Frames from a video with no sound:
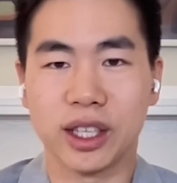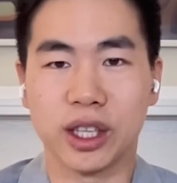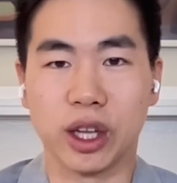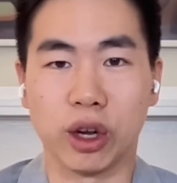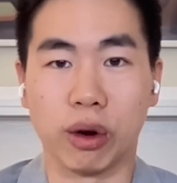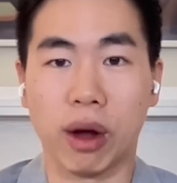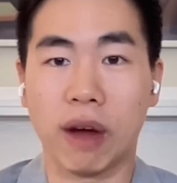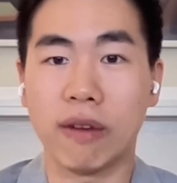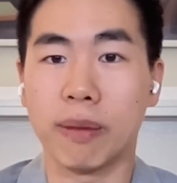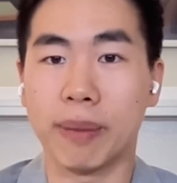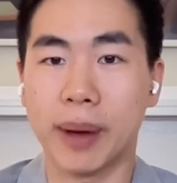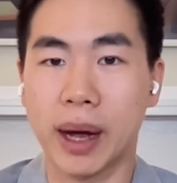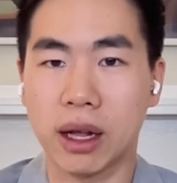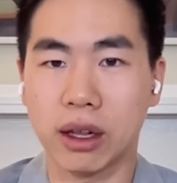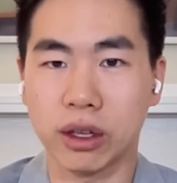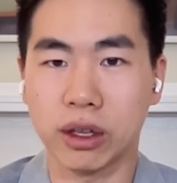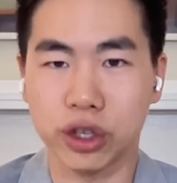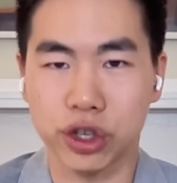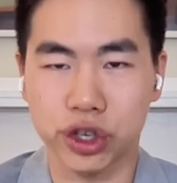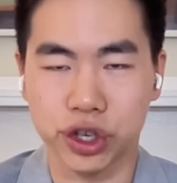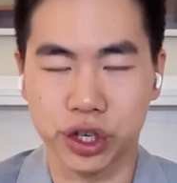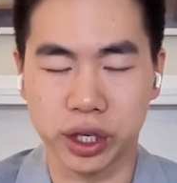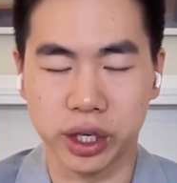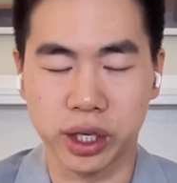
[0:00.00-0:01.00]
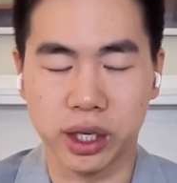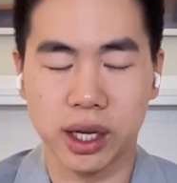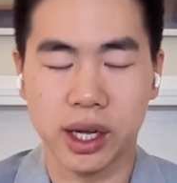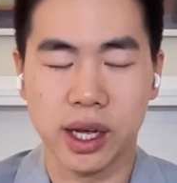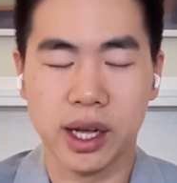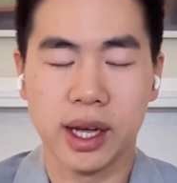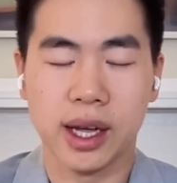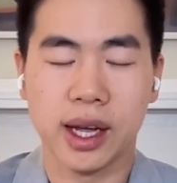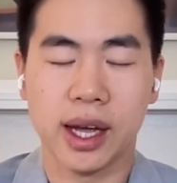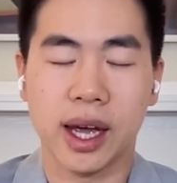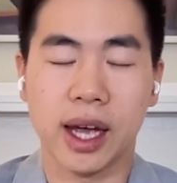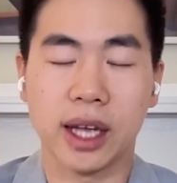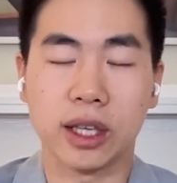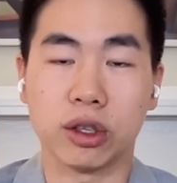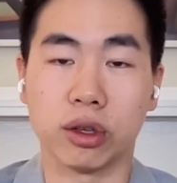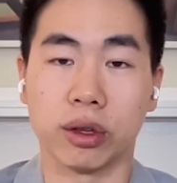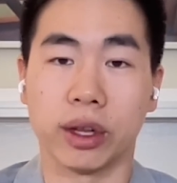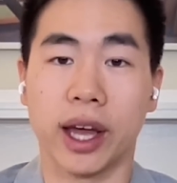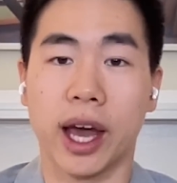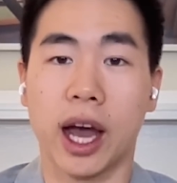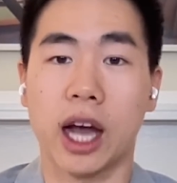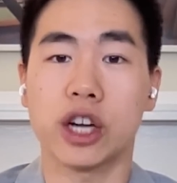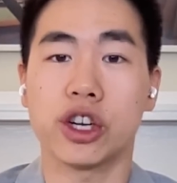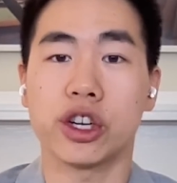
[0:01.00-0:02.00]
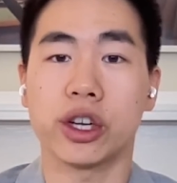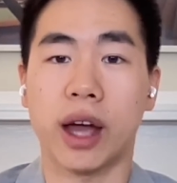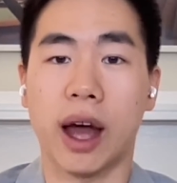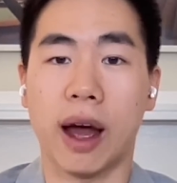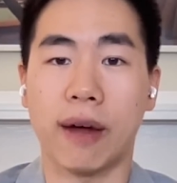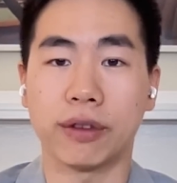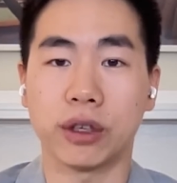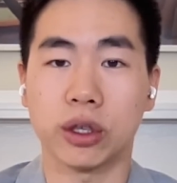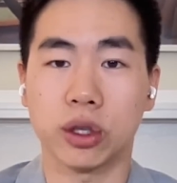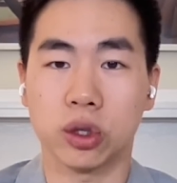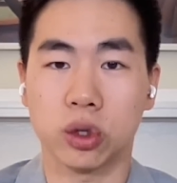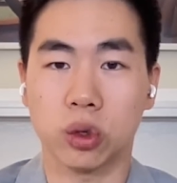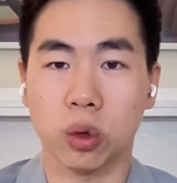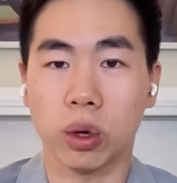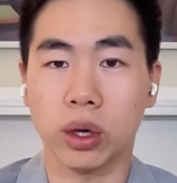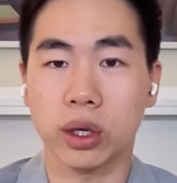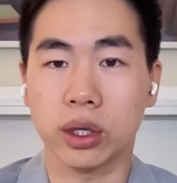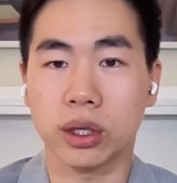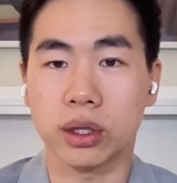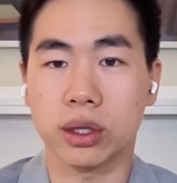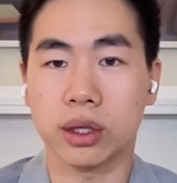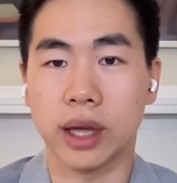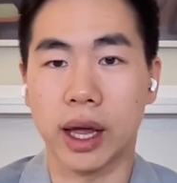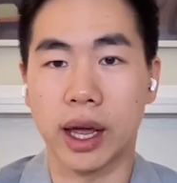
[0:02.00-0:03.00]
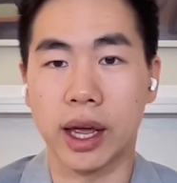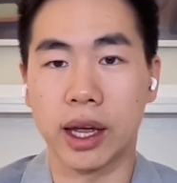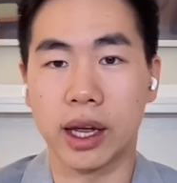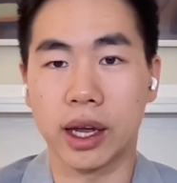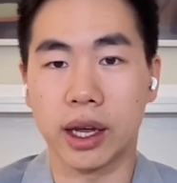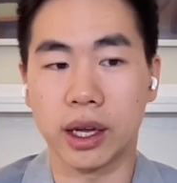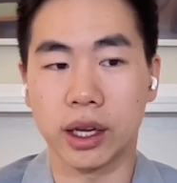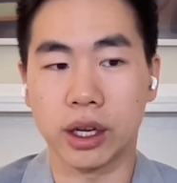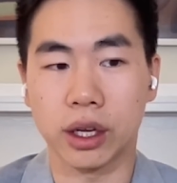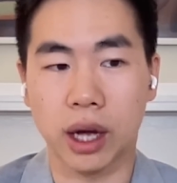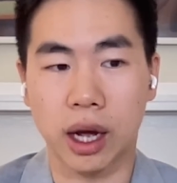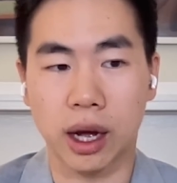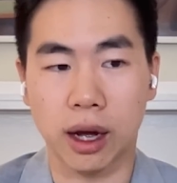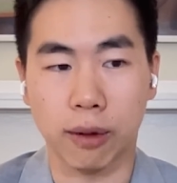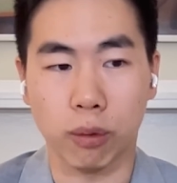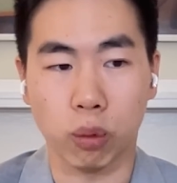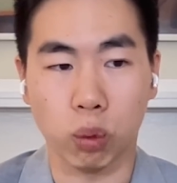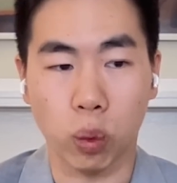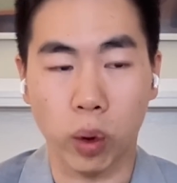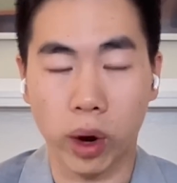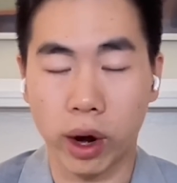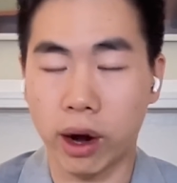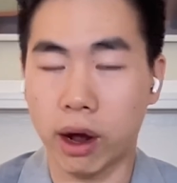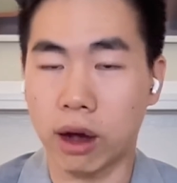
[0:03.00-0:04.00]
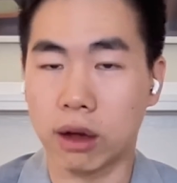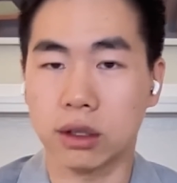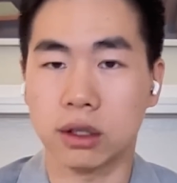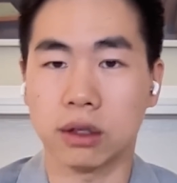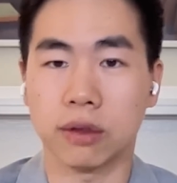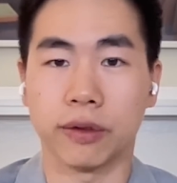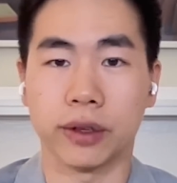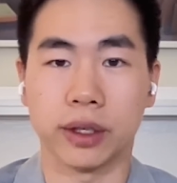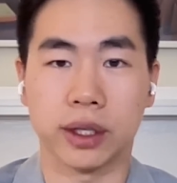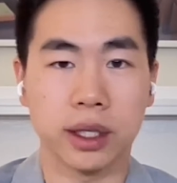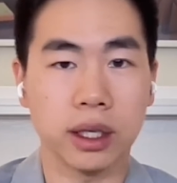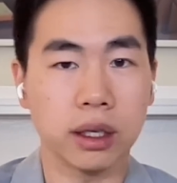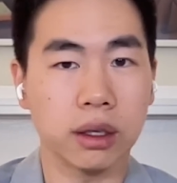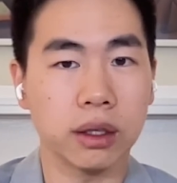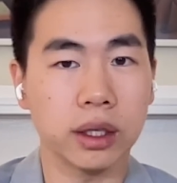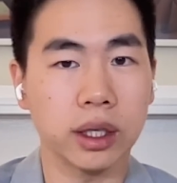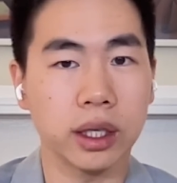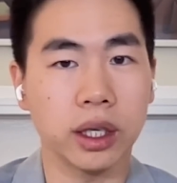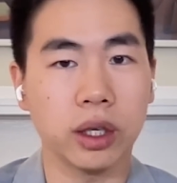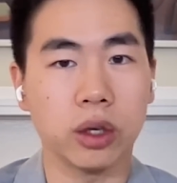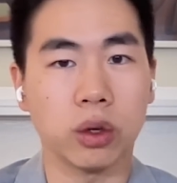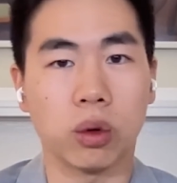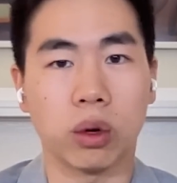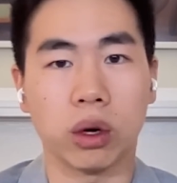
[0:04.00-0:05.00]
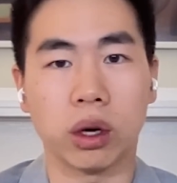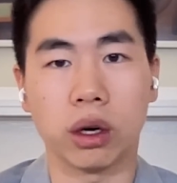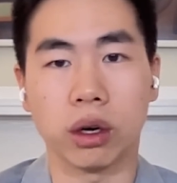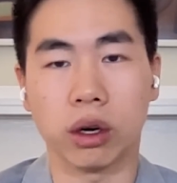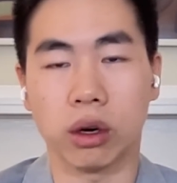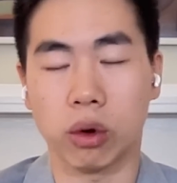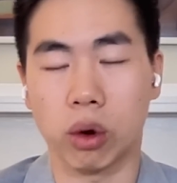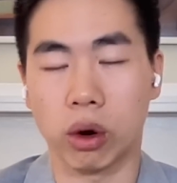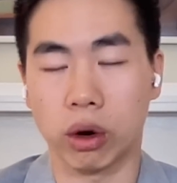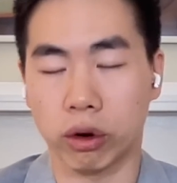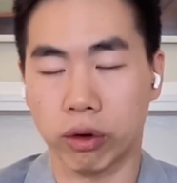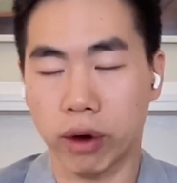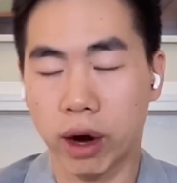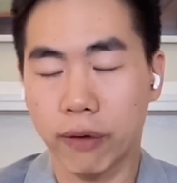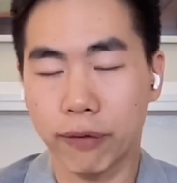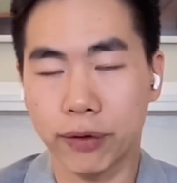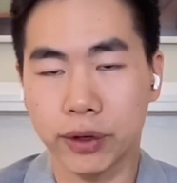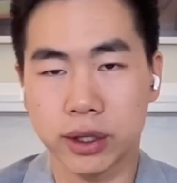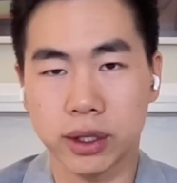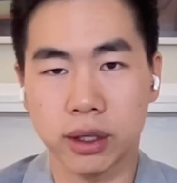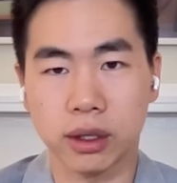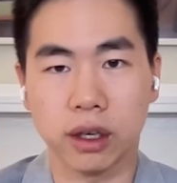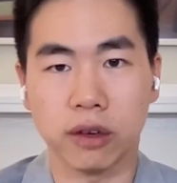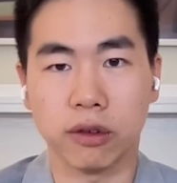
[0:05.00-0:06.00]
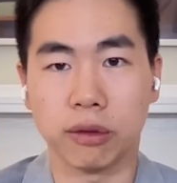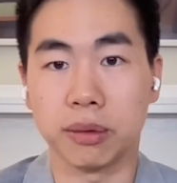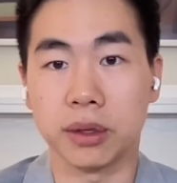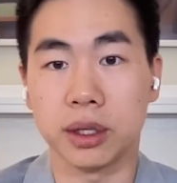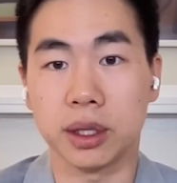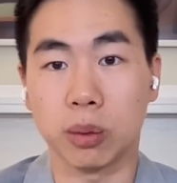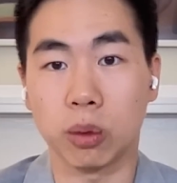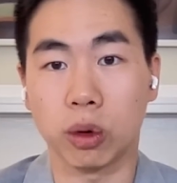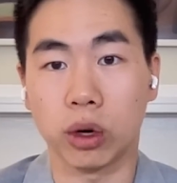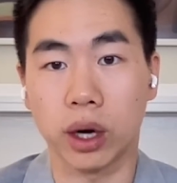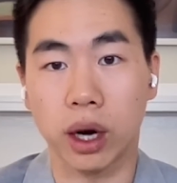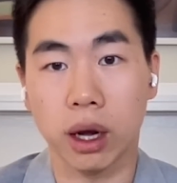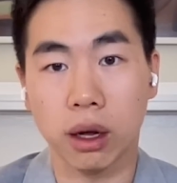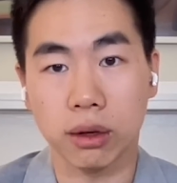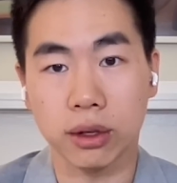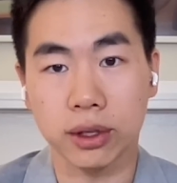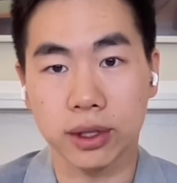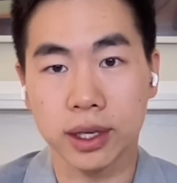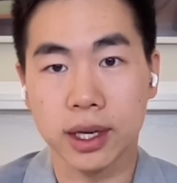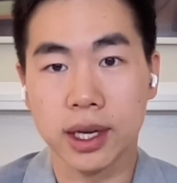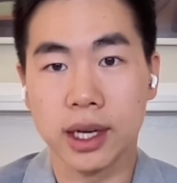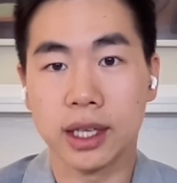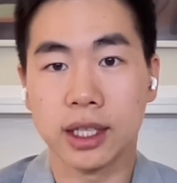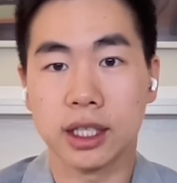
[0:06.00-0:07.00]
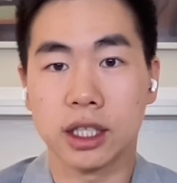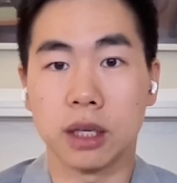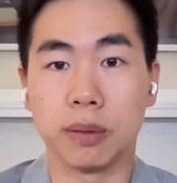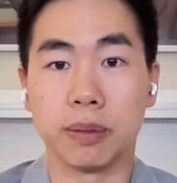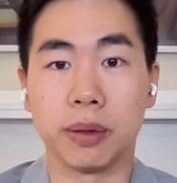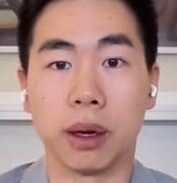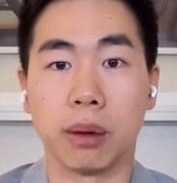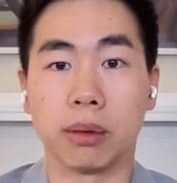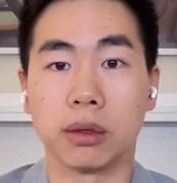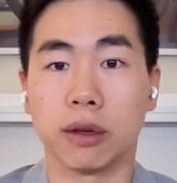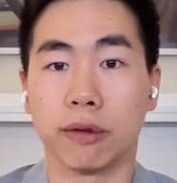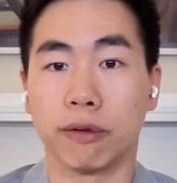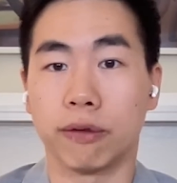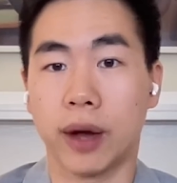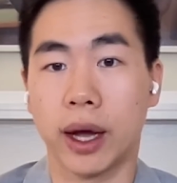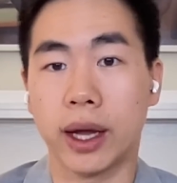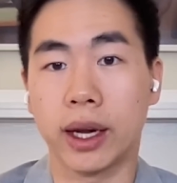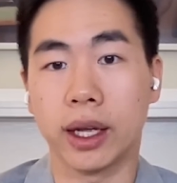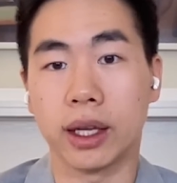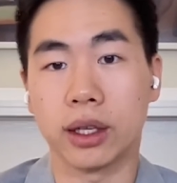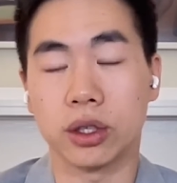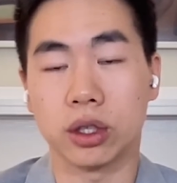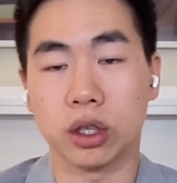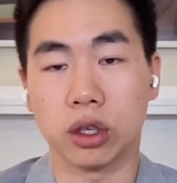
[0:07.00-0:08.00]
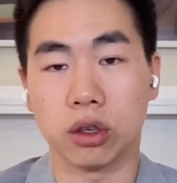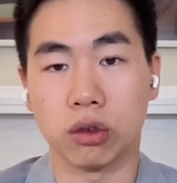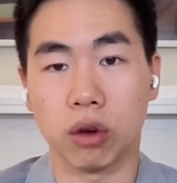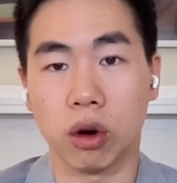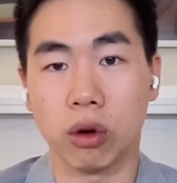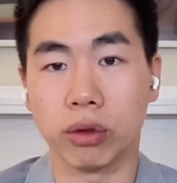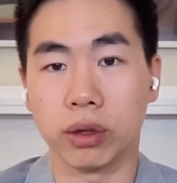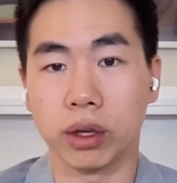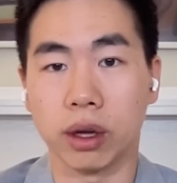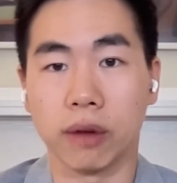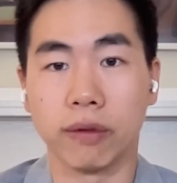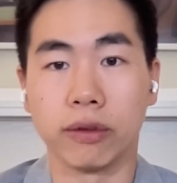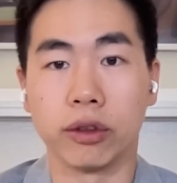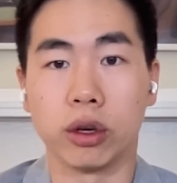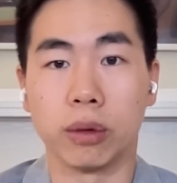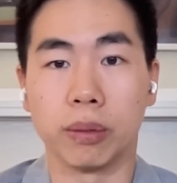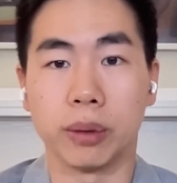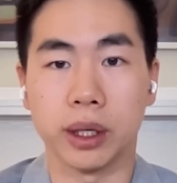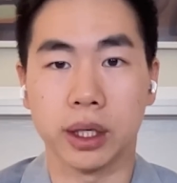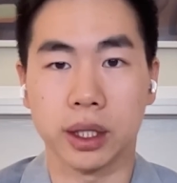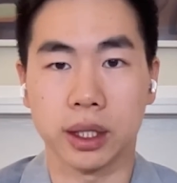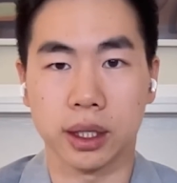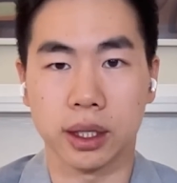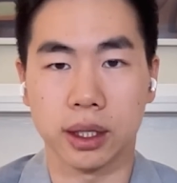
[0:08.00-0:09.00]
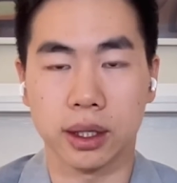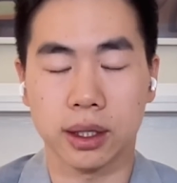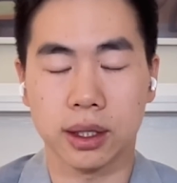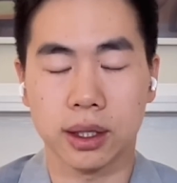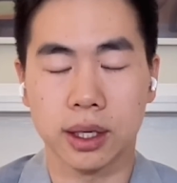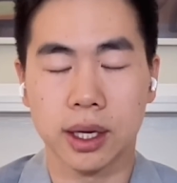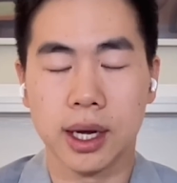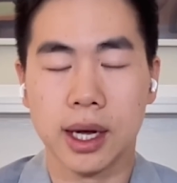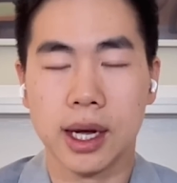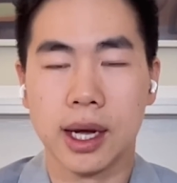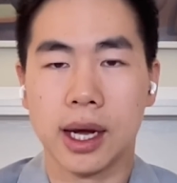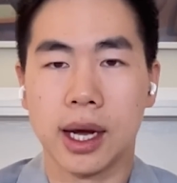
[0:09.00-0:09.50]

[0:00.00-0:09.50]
They don't have a balance sheet. And so they actually have to source a uh, warehouse facility or, or credit facility from somewhere else to be able to finance the growth of their business.